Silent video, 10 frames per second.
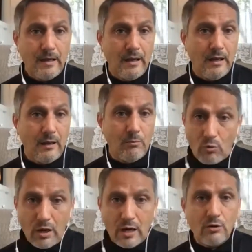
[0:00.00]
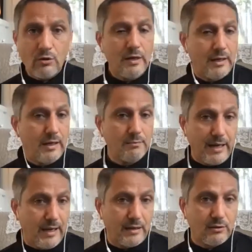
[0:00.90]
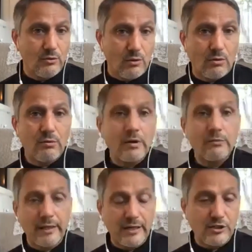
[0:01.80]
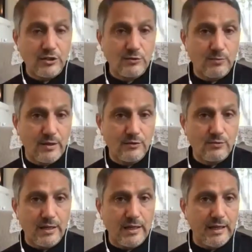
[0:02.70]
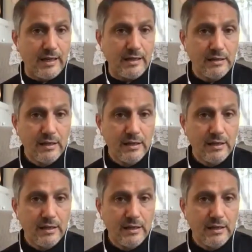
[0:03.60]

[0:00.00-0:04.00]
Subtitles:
Morocco had backdoor relations with Israel, and